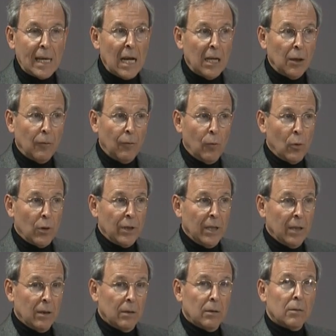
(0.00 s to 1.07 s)

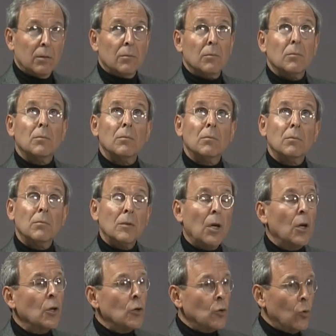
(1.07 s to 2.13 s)
California
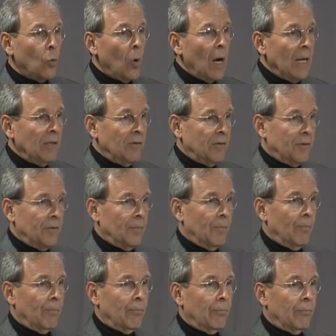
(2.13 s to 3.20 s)
twice
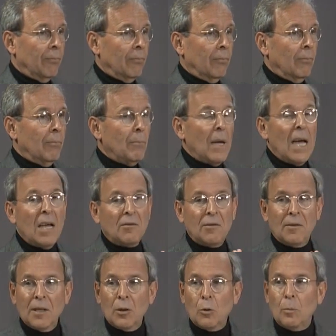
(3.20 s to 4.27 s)

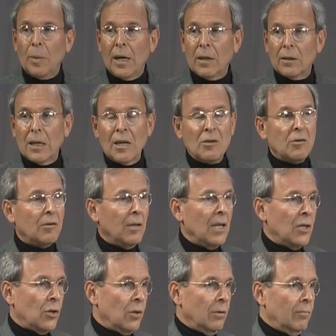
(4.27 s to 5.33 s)
passed single-payer
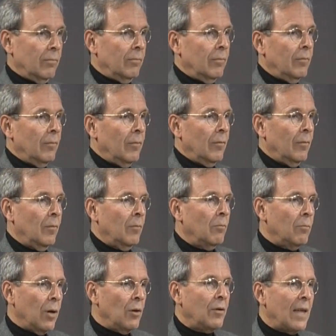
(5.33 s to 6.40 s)
legislation,
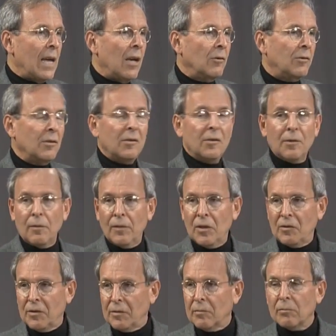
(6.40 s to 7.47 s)
both houses of
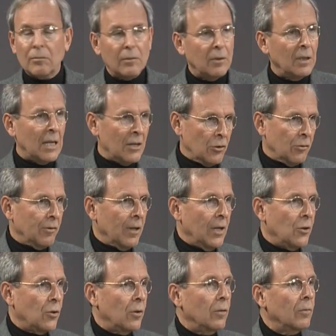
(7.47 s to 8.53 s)
its
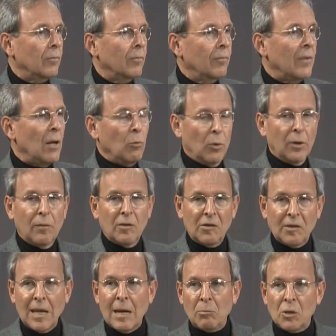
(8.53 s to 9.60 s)
legislature, that would have
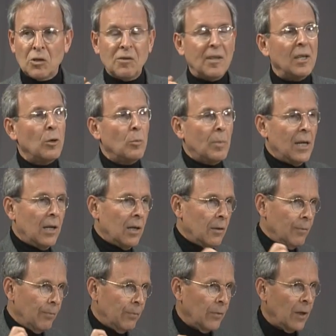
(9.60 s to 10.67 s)
established
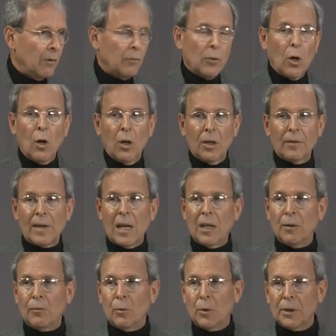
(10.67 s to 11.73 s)
single-payer for all of
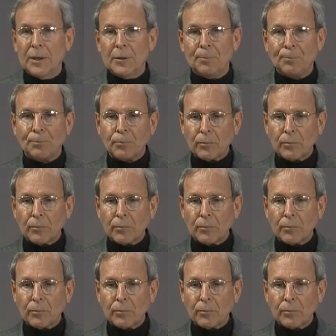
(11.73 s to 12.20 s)
California.